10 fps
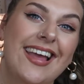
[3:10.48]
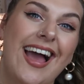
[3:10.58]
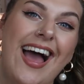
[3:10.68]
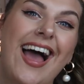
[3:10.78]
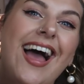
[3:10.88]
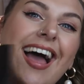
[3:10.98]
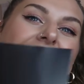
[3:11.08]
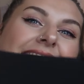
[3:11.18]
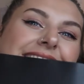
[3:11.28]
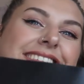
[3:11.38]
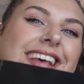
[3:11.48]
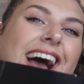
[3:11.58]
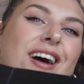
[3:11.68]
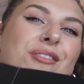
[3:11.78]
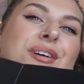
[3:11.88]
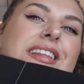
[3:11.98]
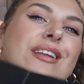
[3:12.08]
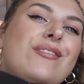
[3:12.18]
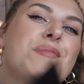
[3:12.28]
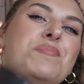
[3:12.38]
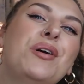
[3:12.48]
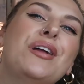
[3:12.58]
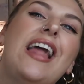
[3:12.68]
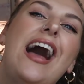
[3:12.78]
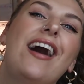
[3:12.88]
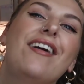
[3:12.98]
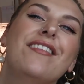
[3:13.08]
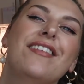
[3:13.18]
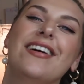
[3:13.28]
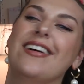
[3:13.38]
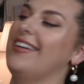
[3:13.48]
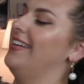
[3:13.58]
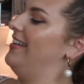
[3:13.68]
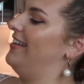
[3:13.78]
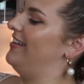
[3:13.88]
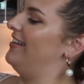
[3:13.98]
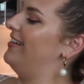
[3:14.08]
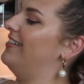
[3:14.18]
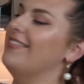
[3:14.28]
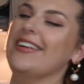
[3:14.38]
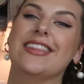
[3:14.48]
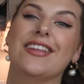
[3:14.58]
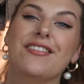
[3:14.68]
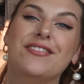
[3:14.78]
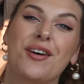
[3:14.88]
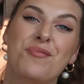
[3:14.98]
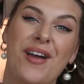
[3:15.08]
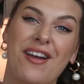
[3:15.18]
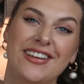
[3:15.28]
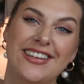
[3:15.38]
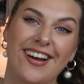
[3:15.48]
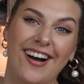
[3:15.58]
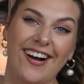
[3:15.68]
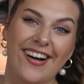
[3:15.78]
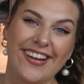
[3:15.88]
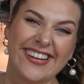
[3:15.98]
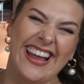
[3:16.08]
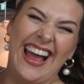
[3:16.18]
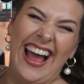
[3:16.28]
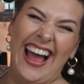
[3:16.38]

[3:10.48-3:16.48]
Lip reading: Yes, we love a pullout. We love Dom Perignon.